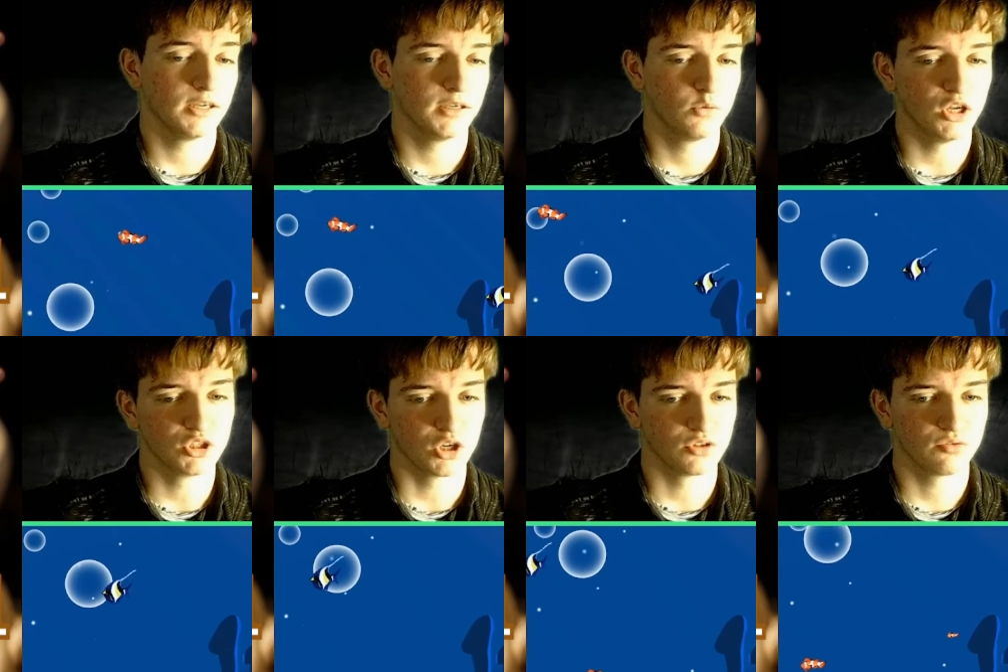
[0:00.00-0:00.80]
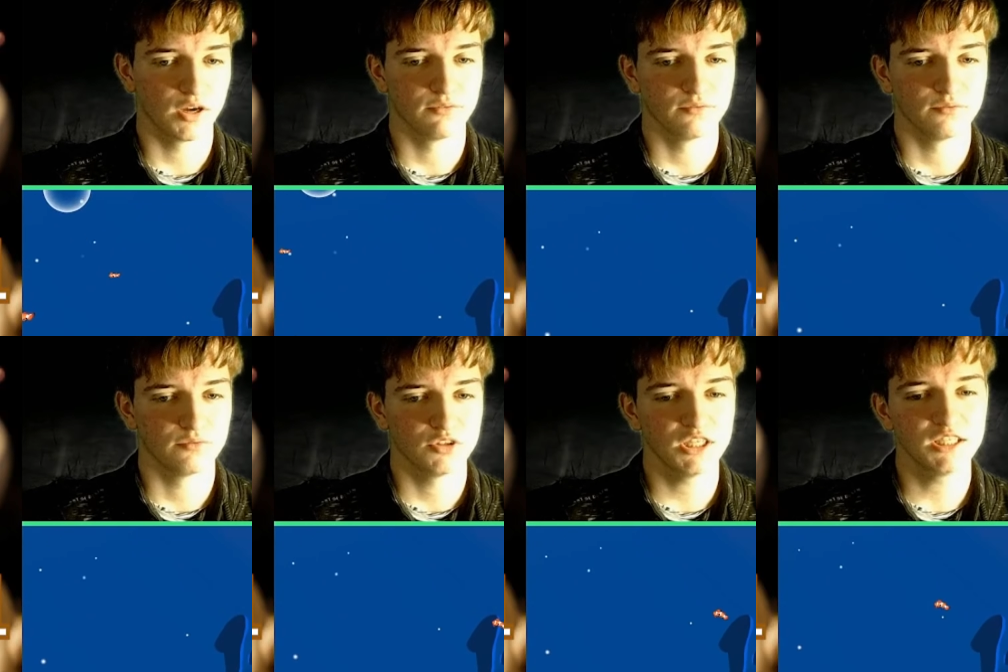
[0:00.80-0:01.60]
Ingredients cost
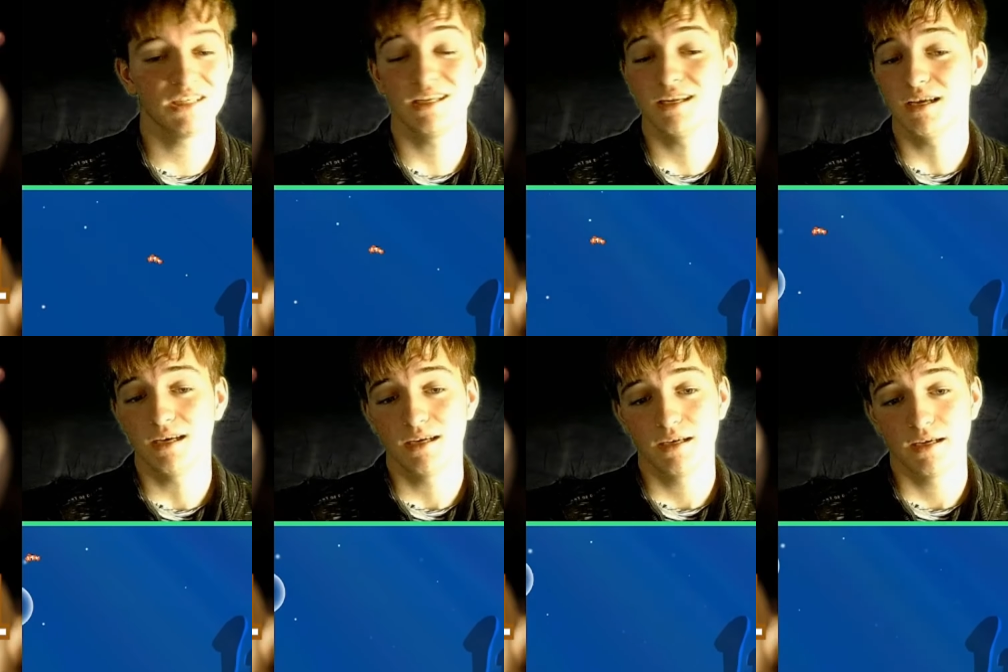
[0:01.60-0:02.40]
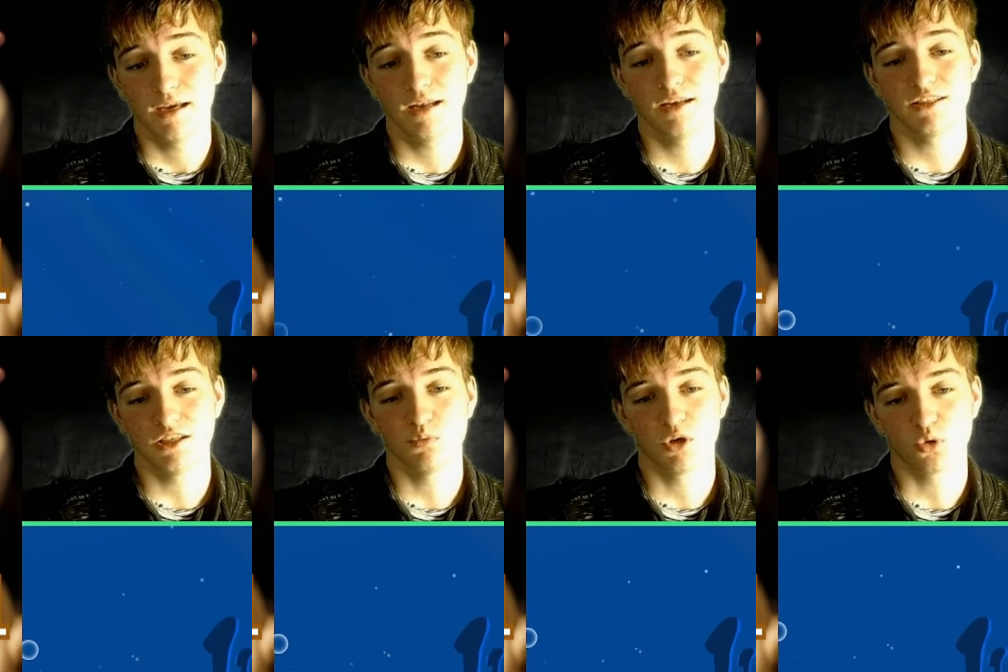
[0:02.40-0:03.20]
5.16, and it's
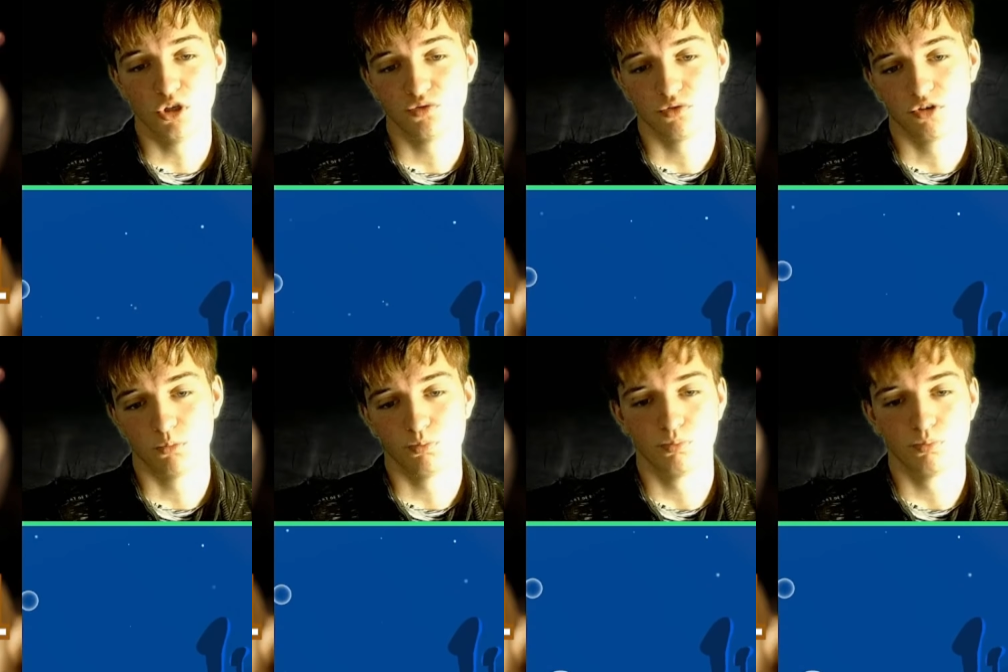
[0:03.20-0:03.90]
81 coins for